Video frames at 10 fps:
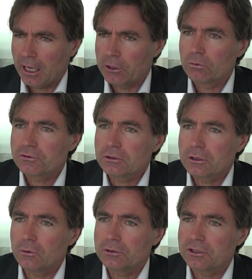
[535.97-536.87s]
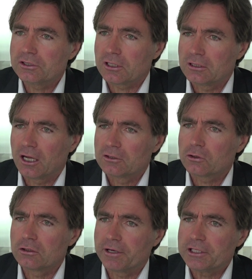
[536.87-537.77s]
I also noticed an
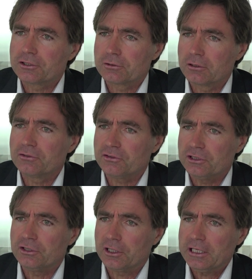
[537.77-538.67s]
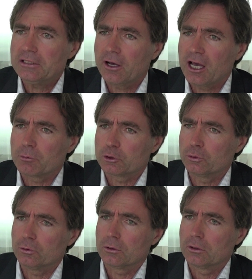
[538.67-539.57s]
unconventional CTA timer
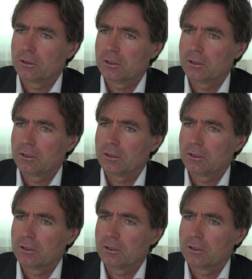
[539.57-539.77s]
tool.